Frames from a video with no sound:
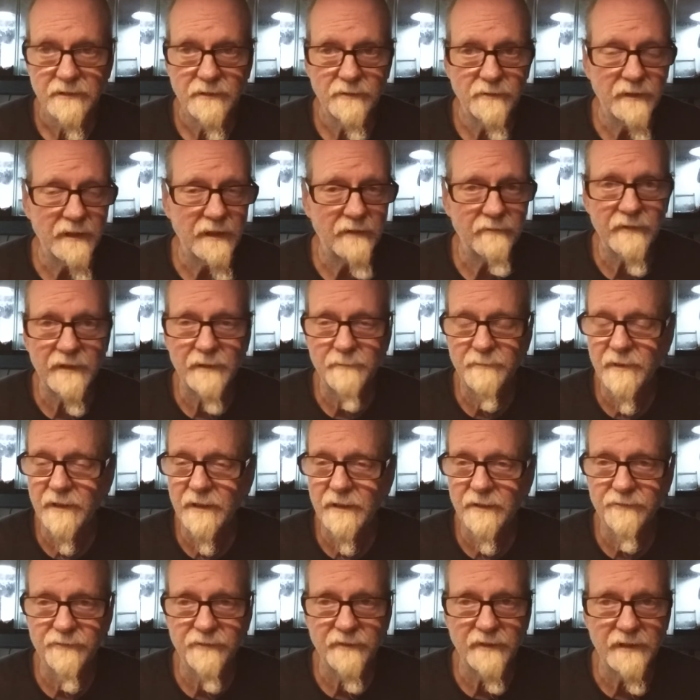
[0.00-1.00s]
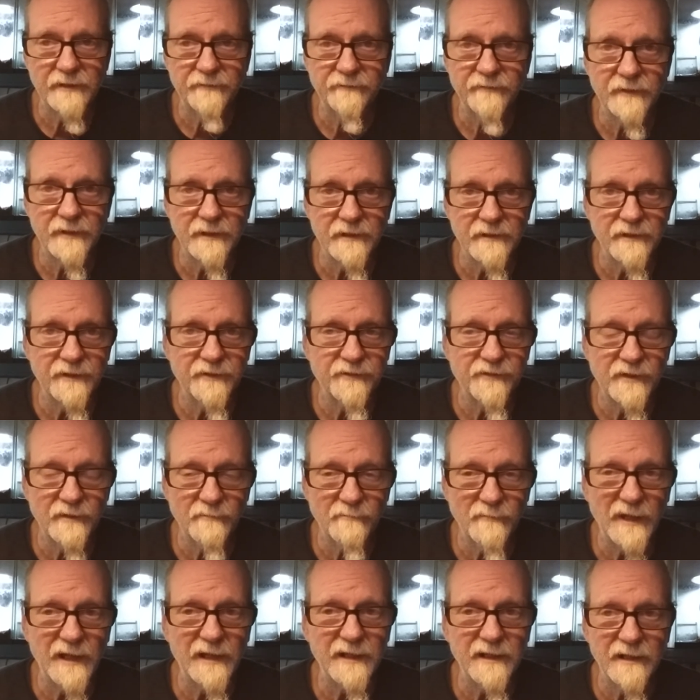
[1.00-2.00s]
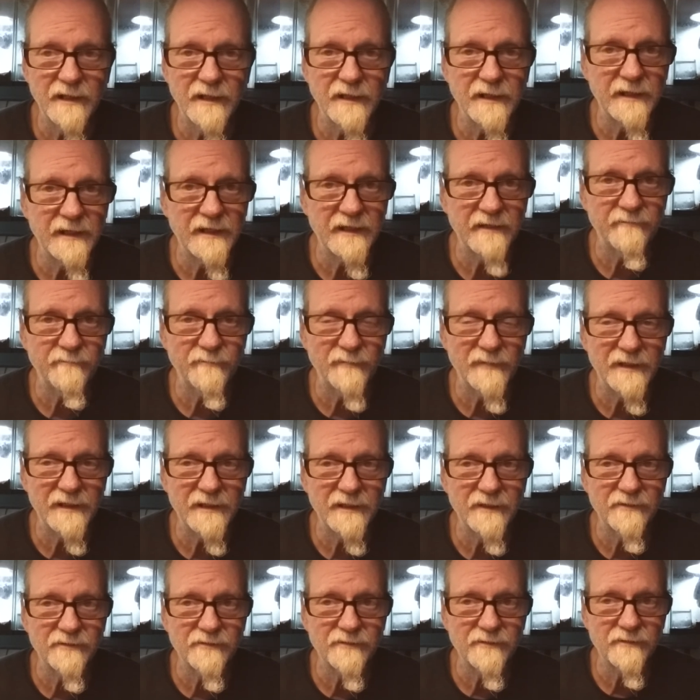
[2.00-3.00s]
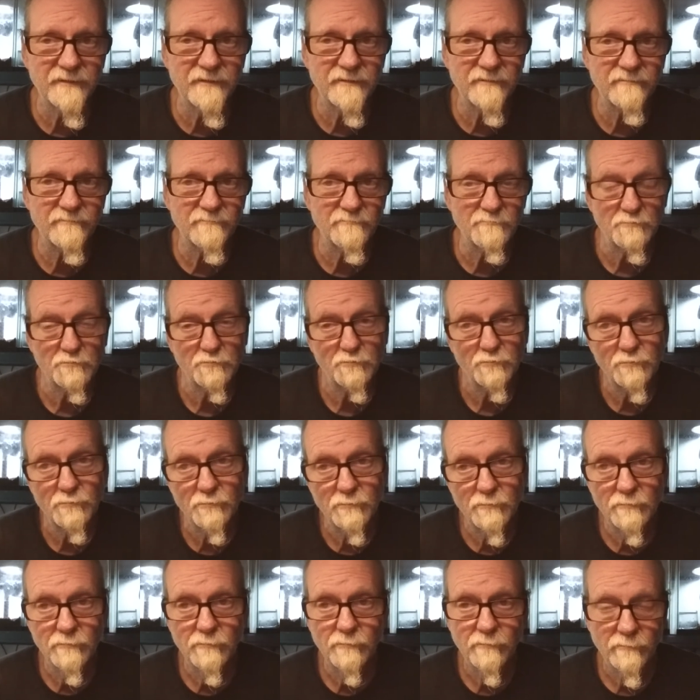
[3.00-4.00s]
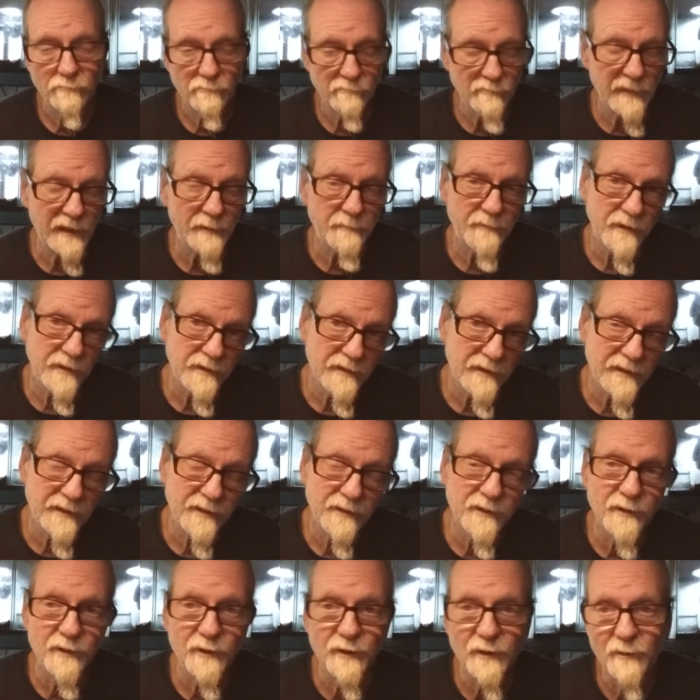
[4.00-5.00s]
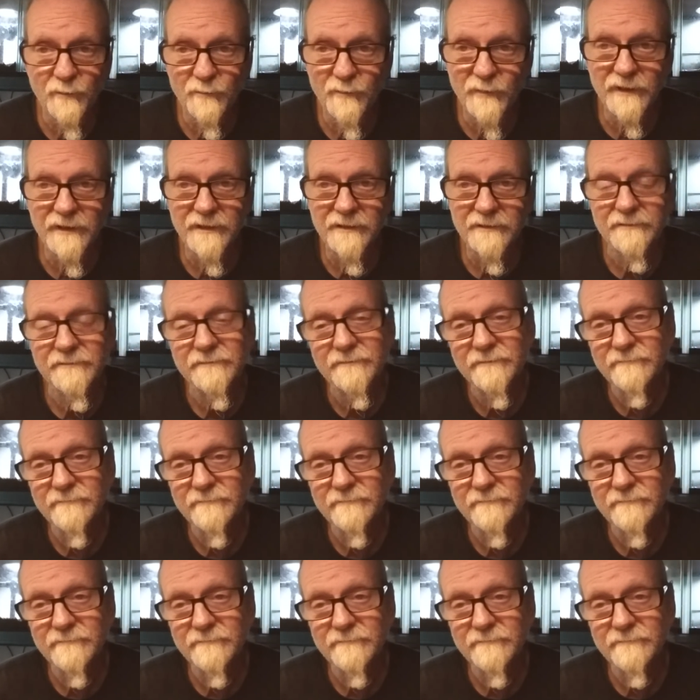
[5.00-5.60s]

you got reptiles in different areas that might not have mites, maybe they do, but